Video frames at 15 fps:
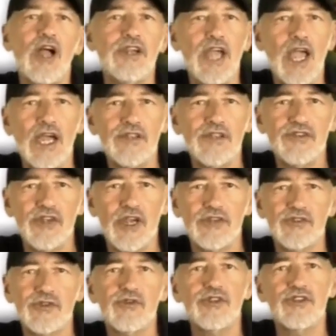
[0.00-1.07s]
an
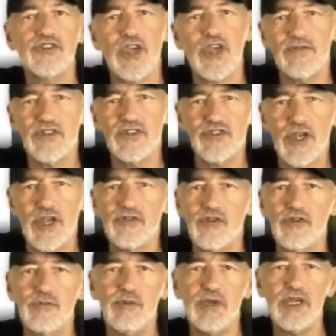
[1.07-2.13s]
ancestor, the
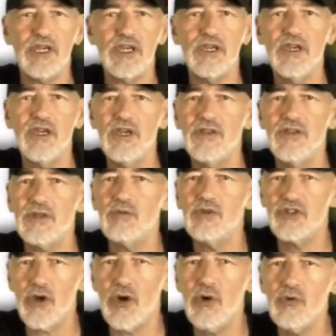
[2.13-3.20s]
seven-centered being that
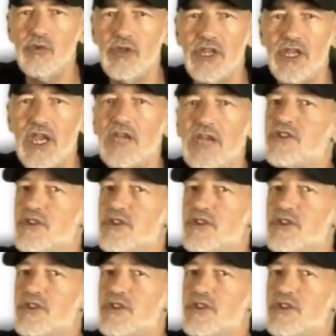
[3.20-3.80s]
was only